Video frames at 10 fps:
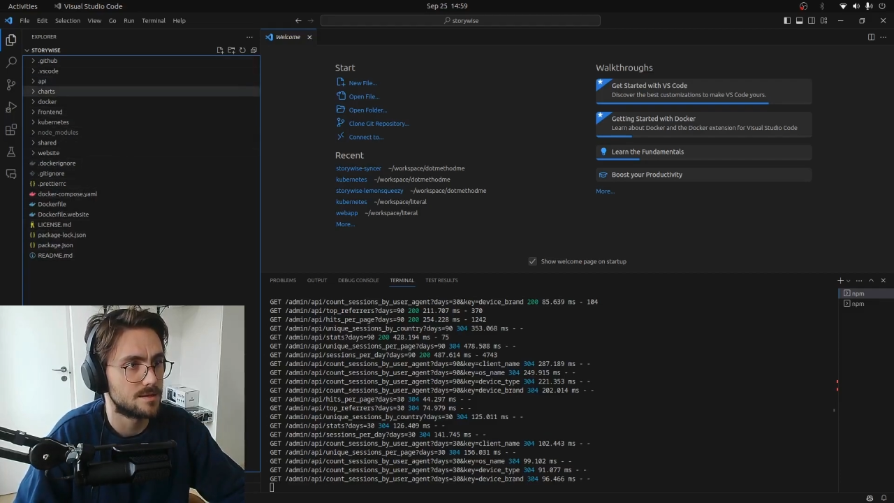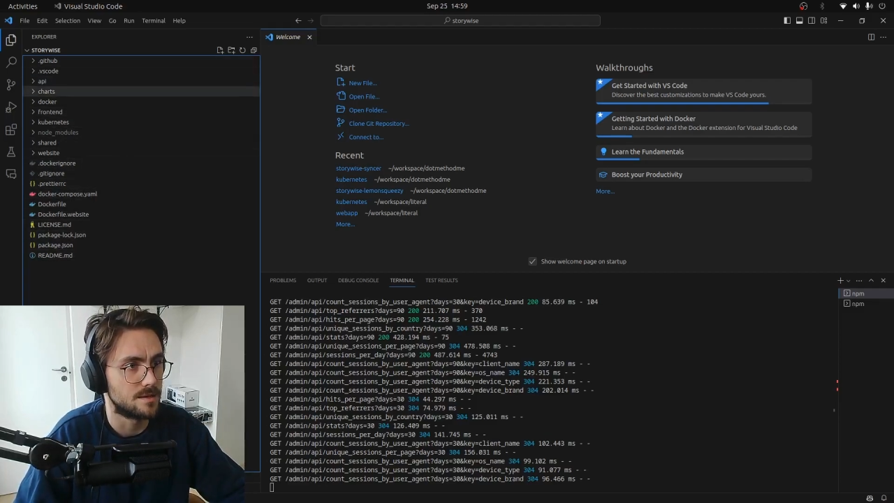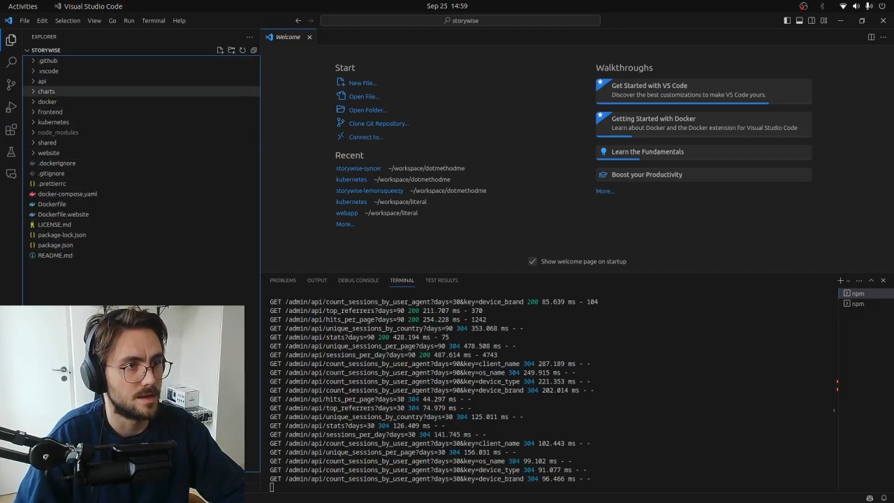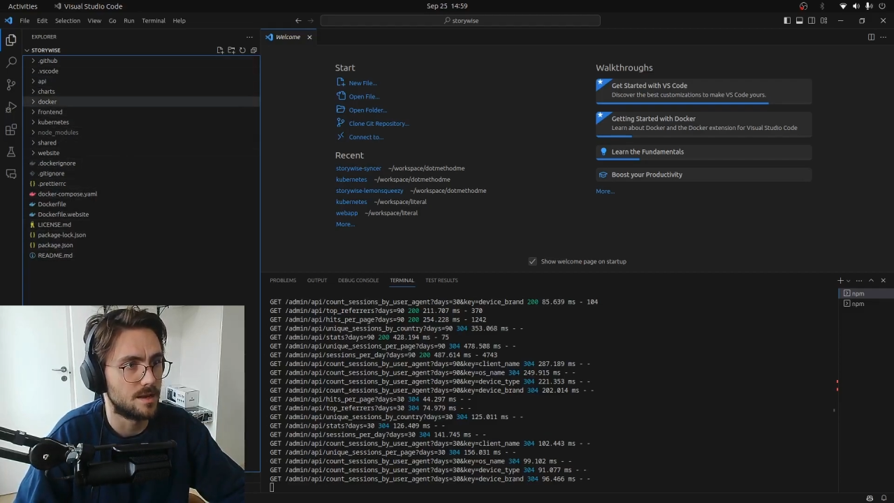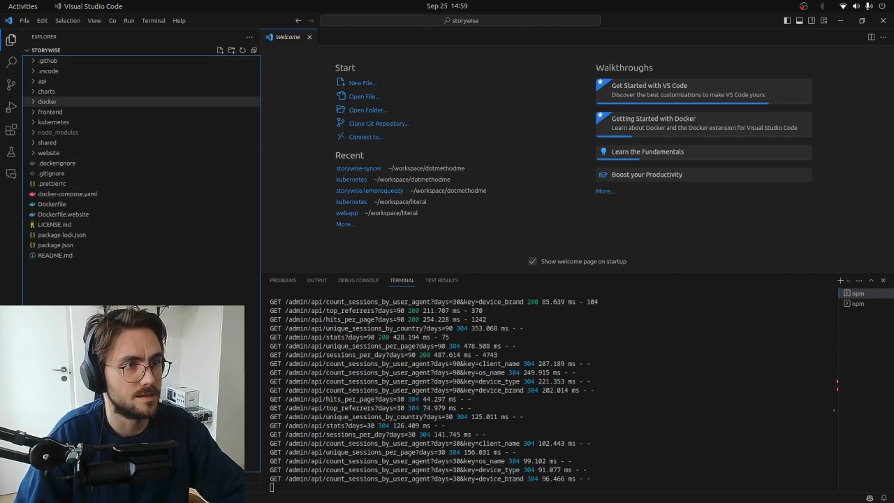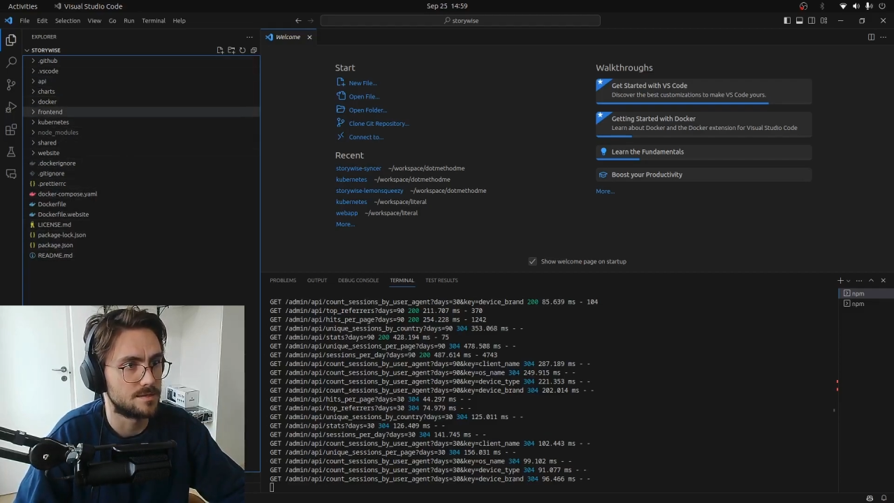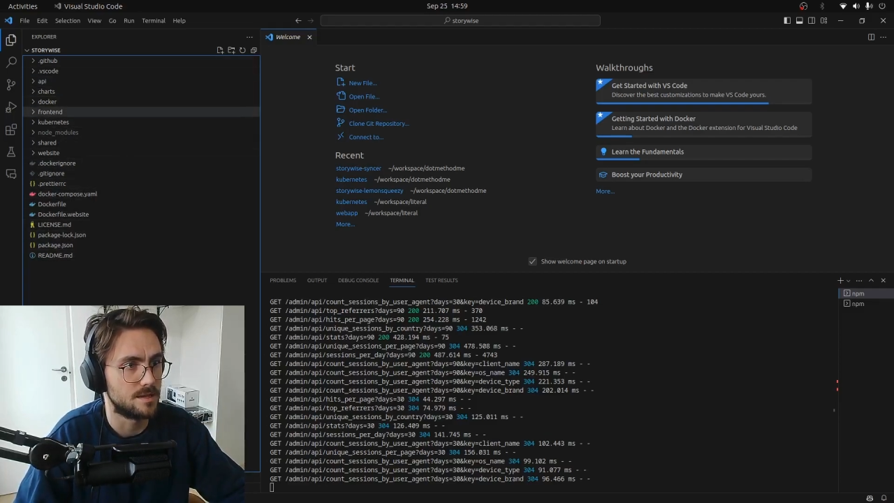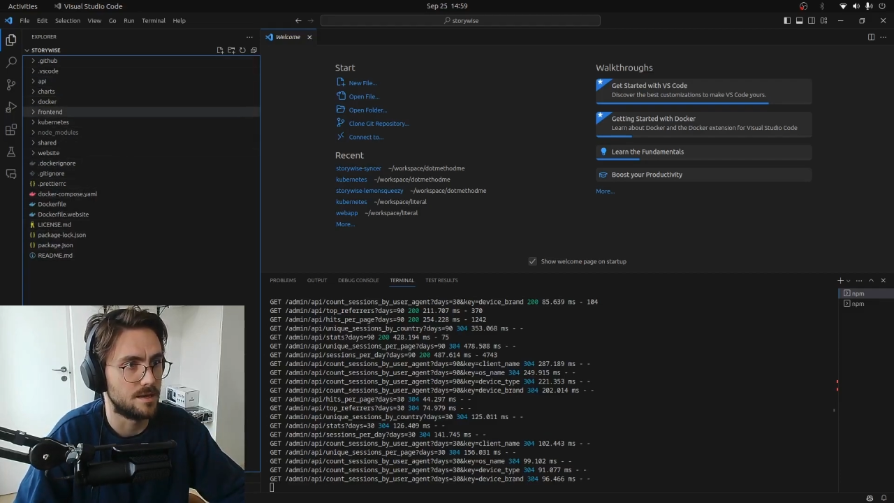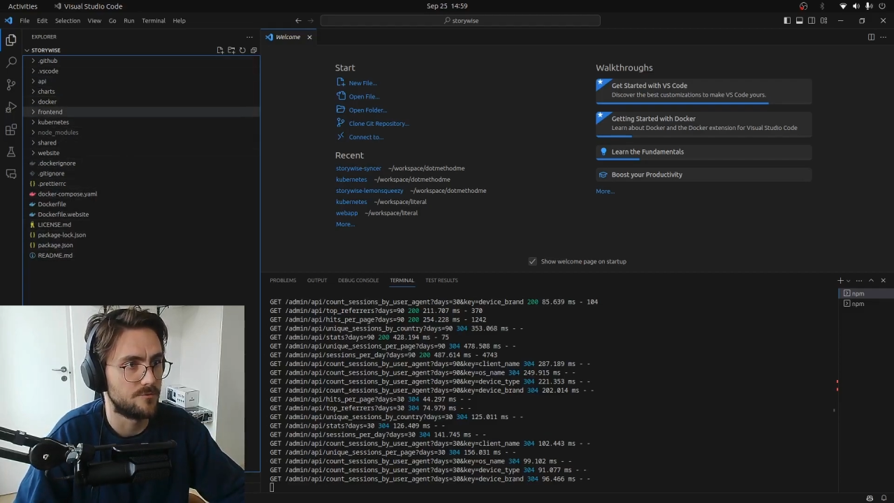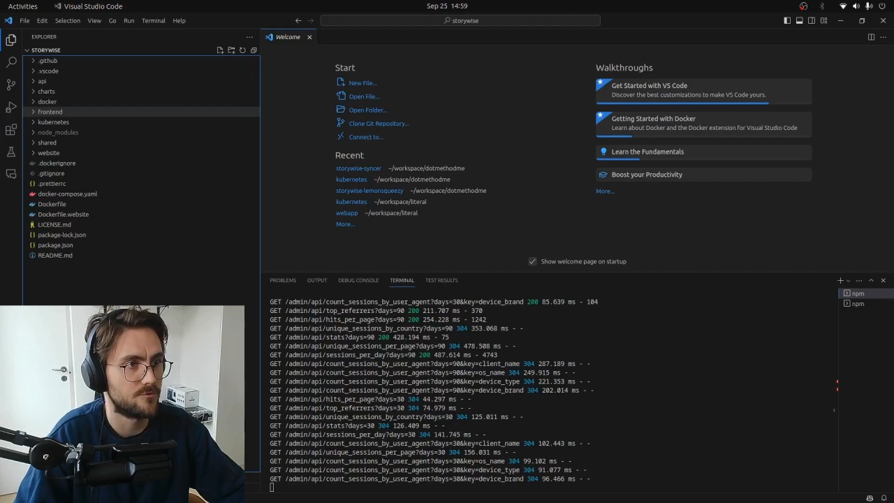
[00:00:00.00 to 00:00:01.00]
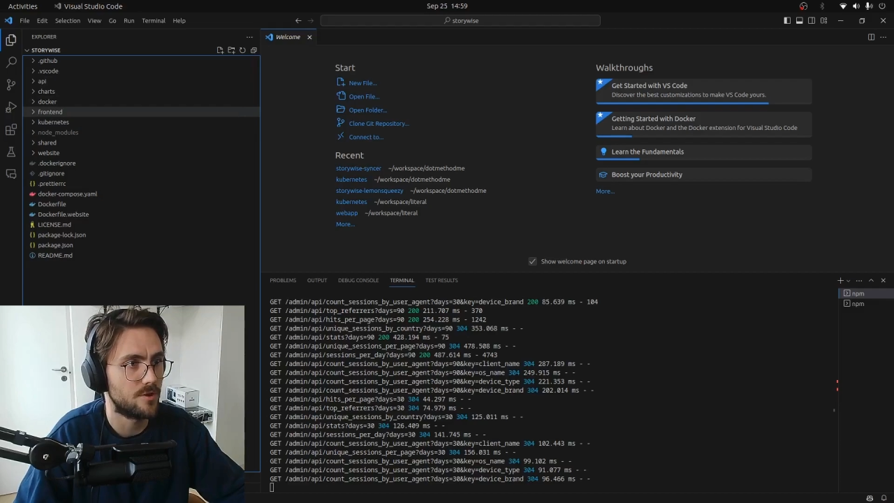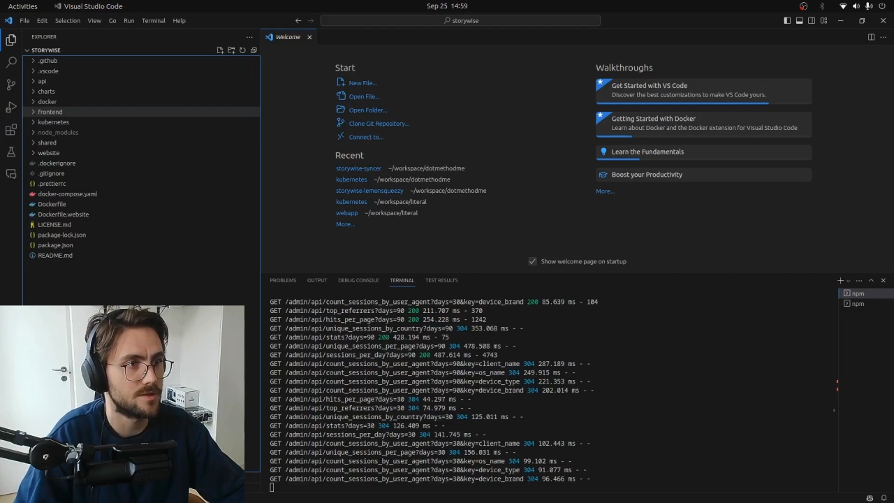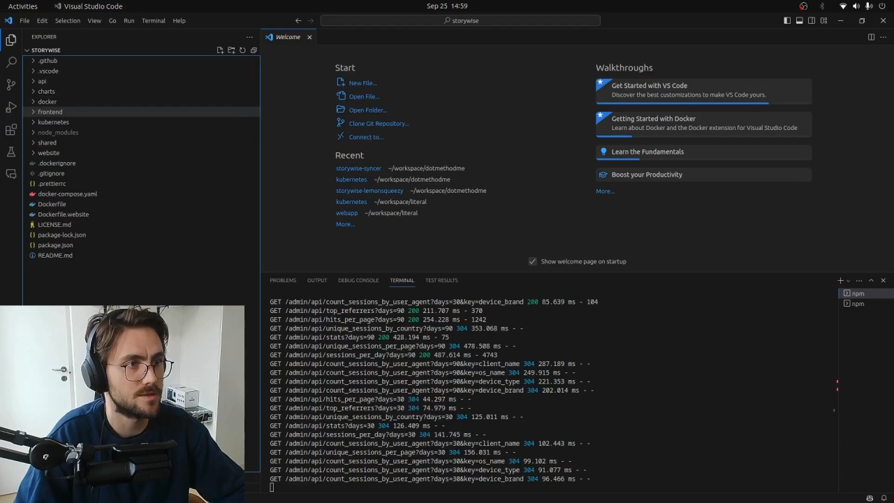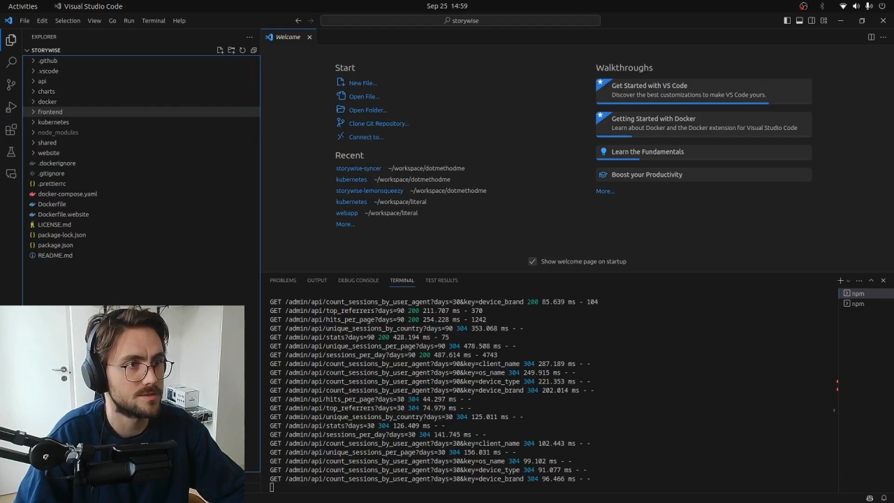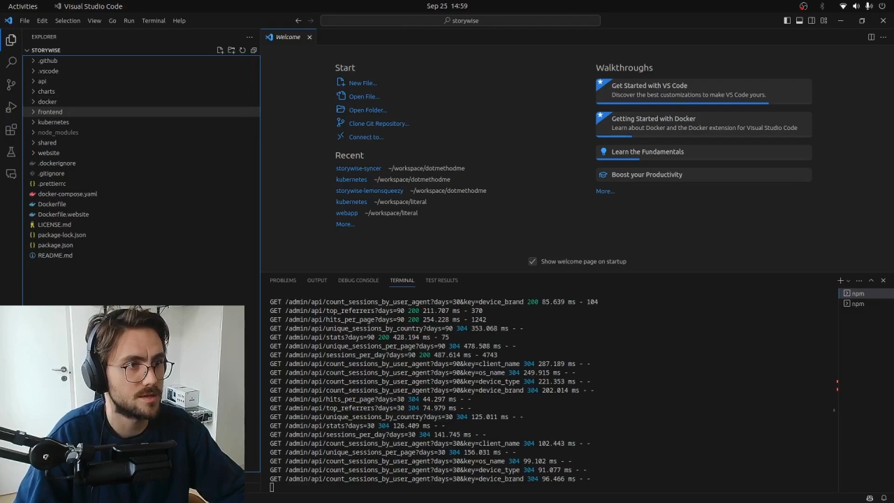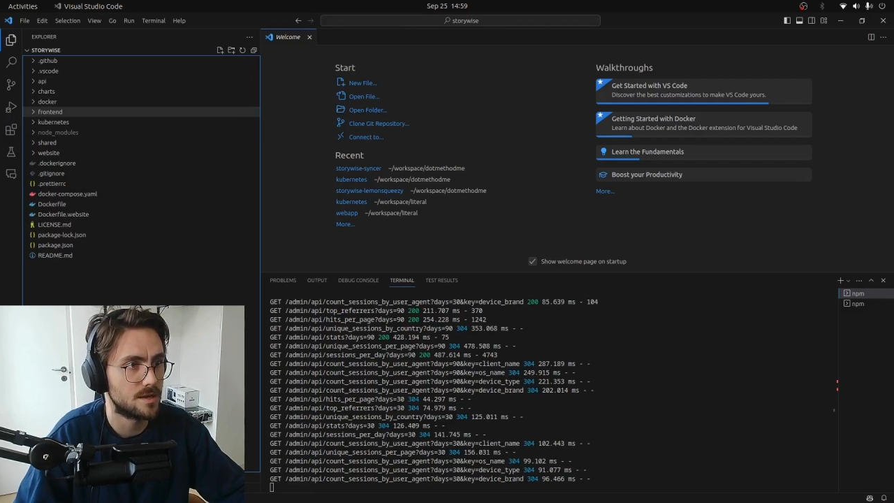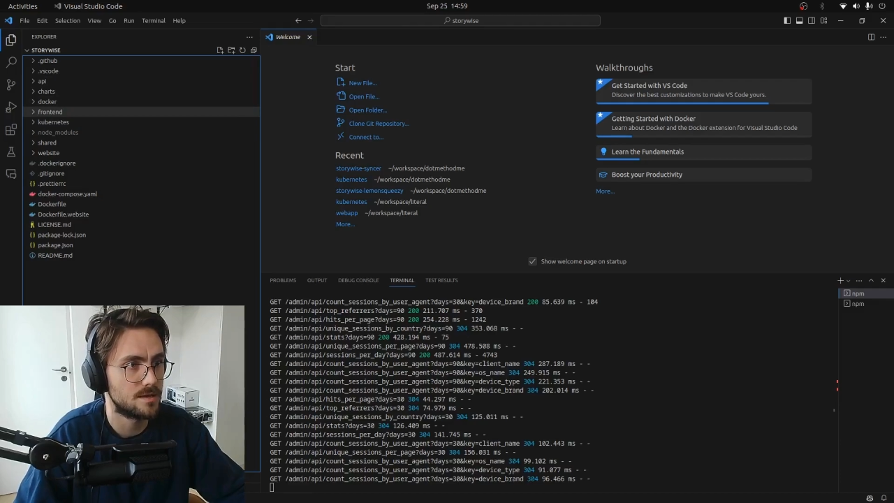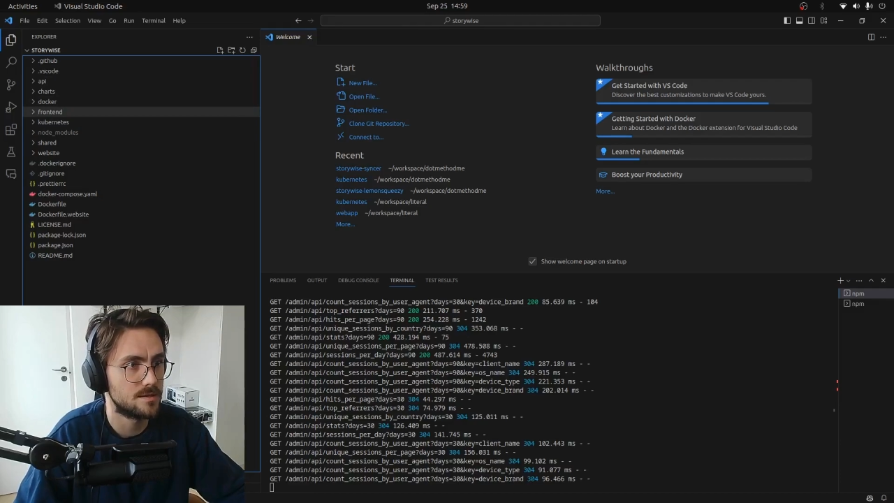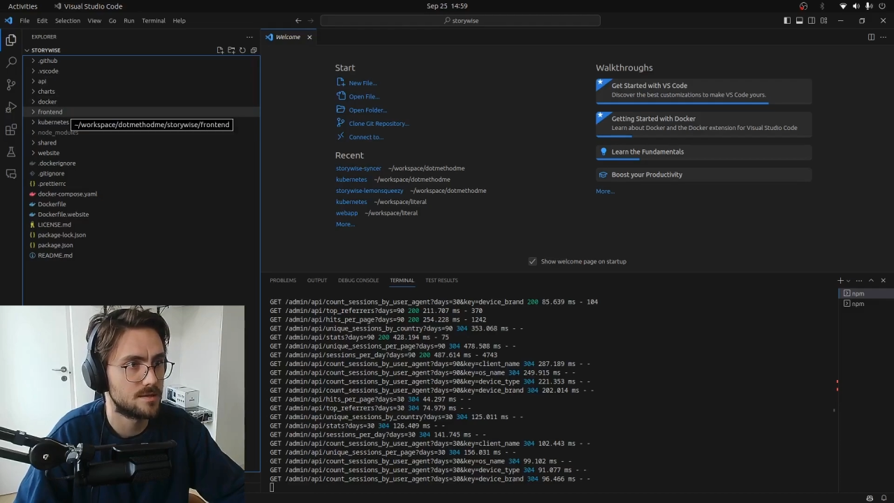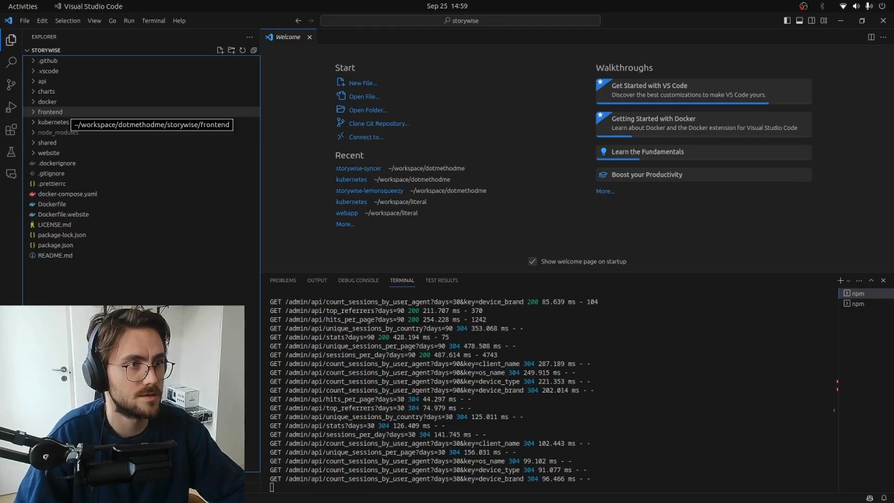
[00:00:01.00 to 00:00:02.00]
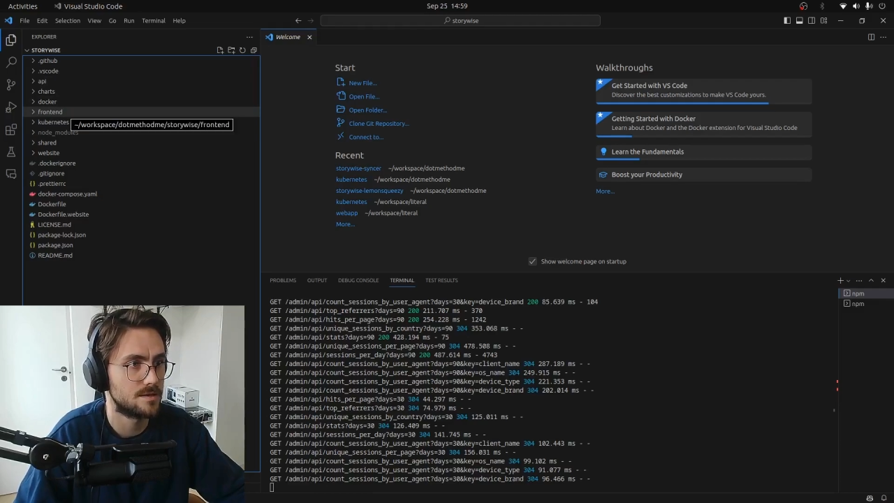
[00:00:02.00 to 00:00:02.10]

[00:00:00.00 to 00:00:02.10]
it has a front-end side,